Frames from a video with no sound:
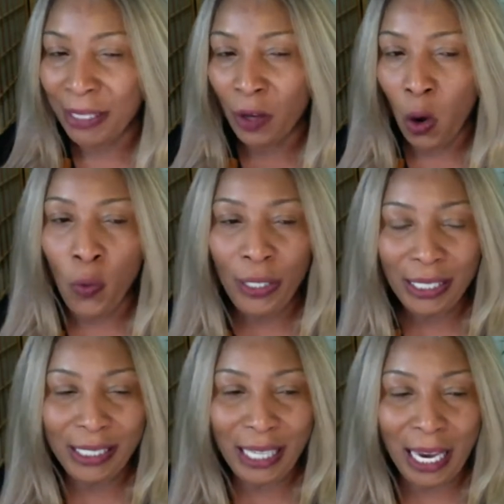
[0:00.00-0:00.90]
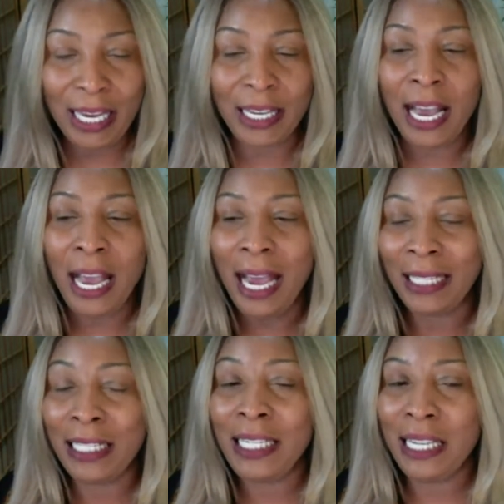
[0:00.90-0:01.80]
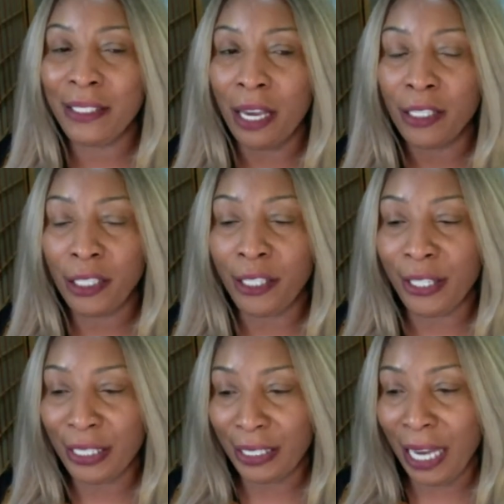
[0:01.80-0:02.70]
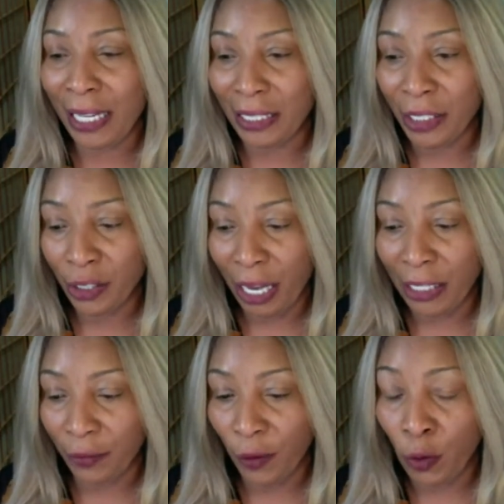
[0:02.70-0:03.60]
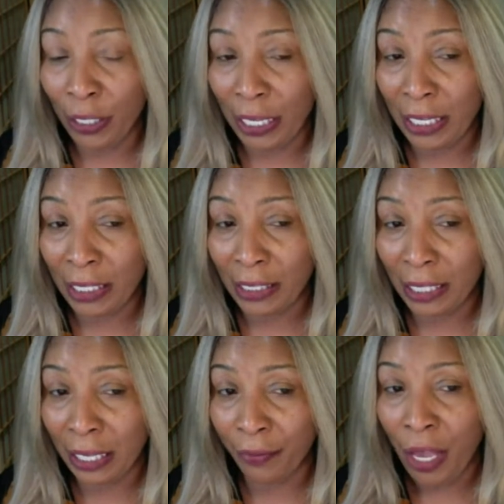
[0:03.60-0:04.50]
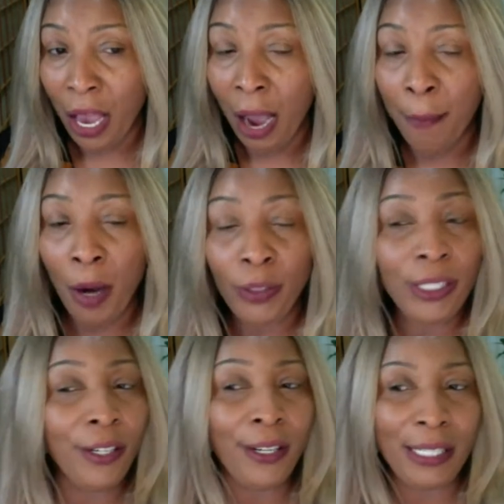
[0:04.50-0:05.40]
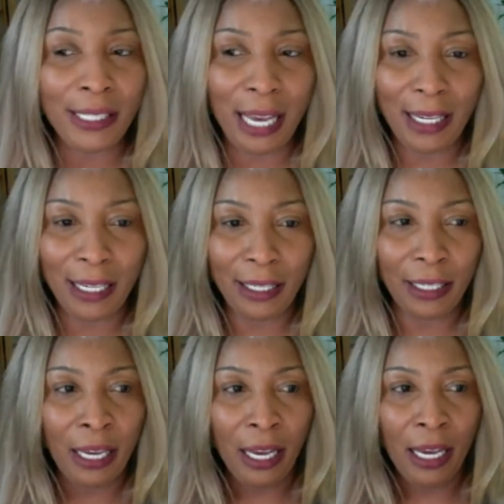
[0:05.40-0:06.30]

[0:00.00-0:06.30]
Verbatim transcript: it only take at least a 30 second to exfoliate the skin. About 30 second